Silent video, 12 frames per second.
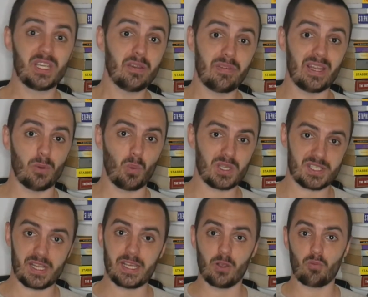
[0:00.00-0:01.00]
give in once
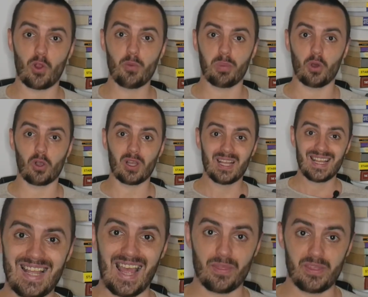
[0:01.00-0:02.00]
they hit a roadblock,
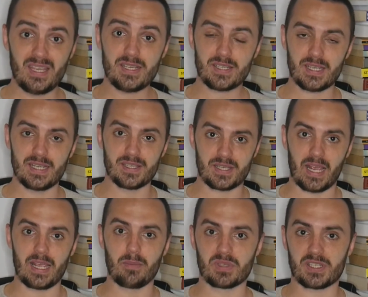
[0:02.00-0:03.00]
and this is
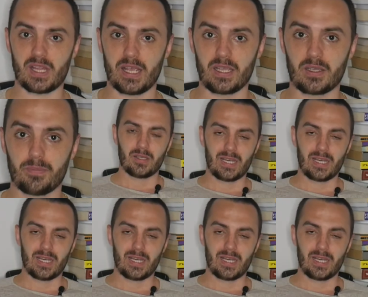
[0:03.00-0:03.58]
a mistake.